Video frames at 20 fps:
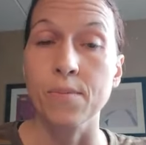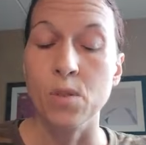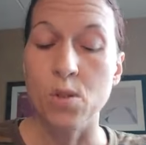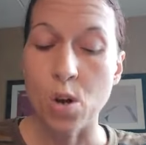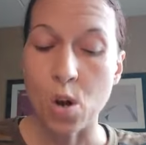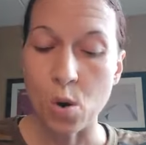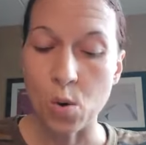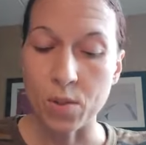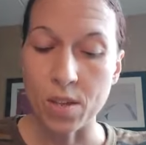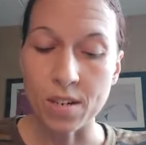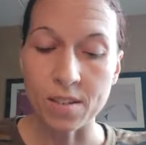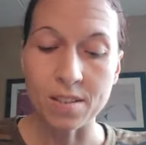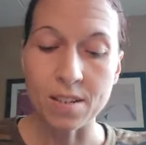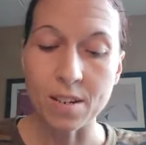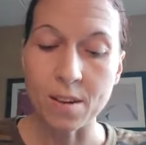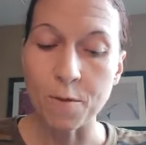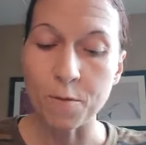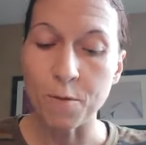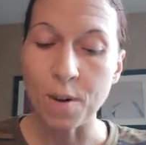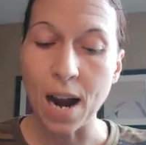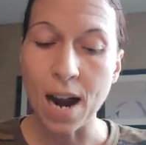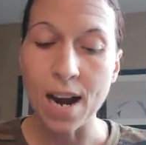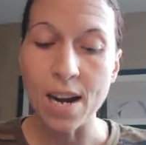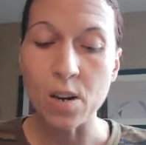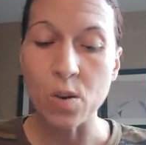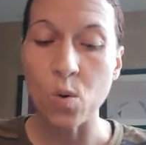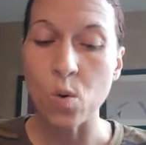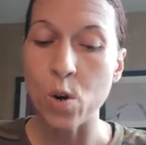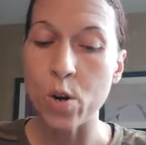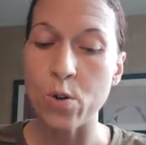No, there's a
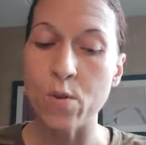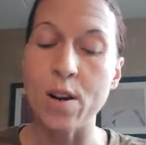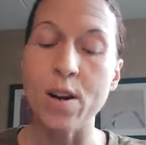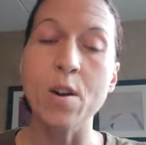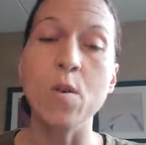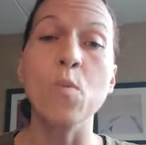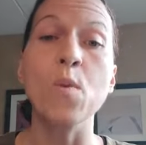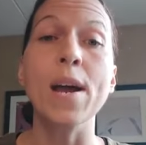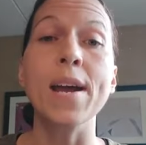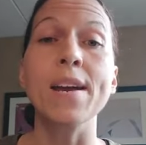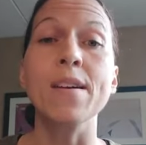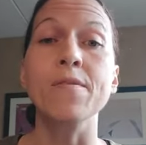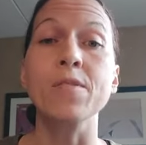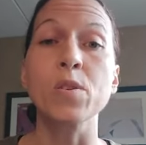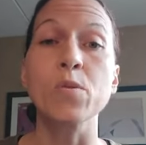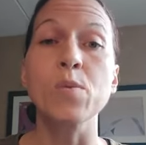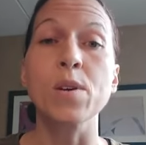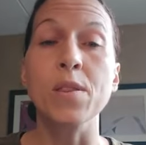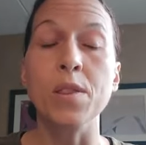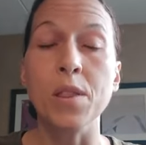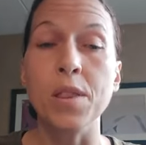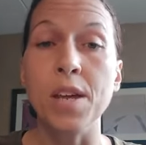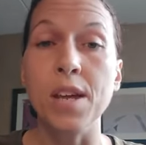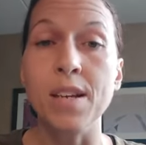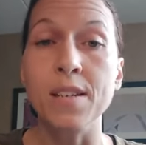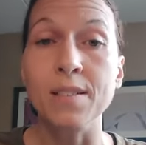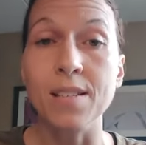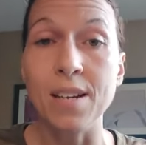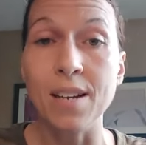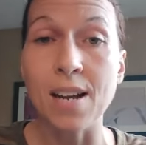divine order and a way of doing
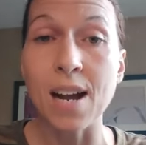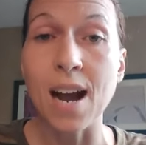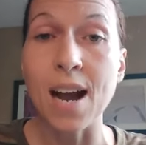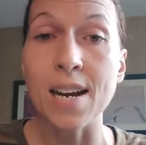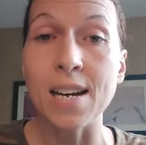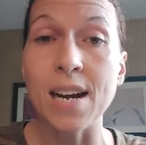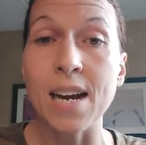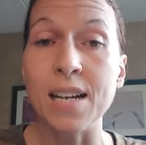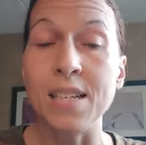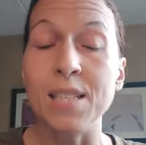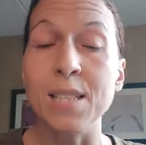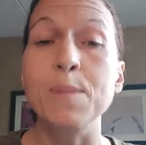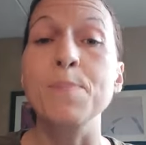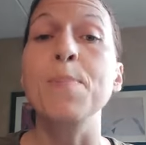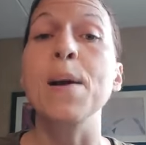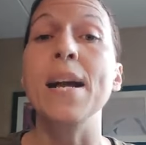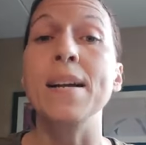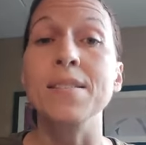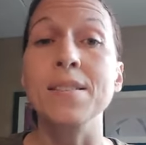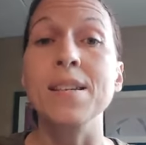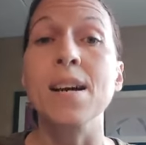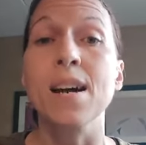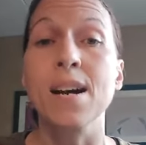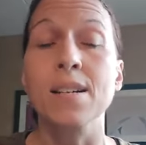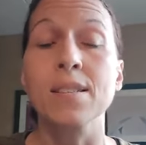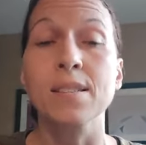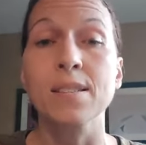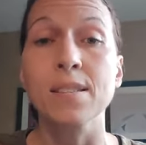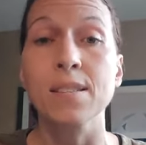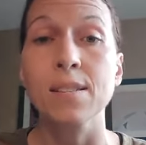things, and God expects
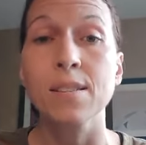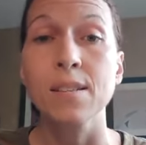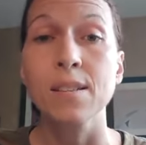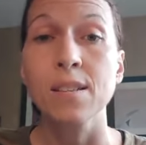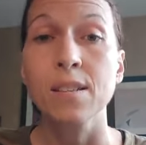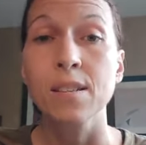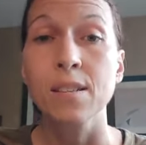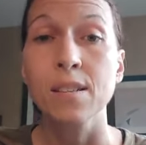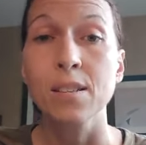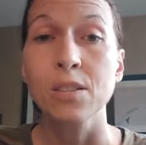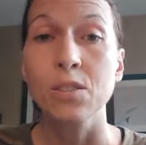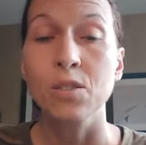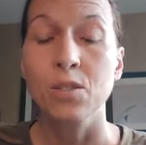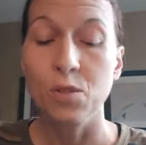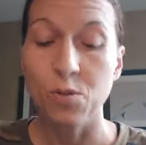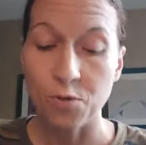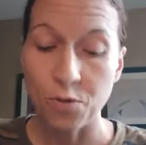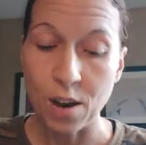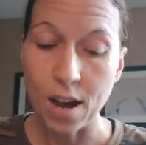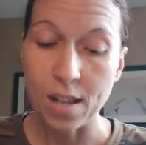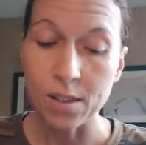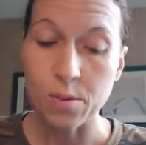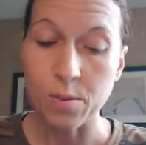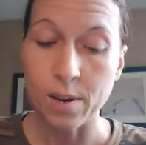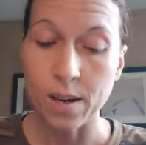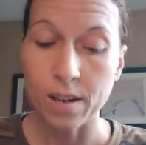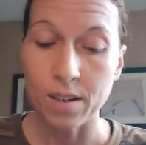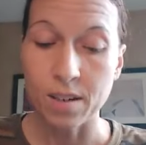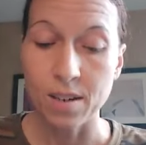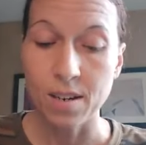us to
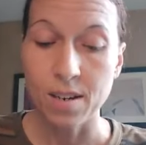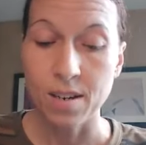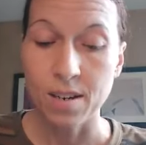follow it.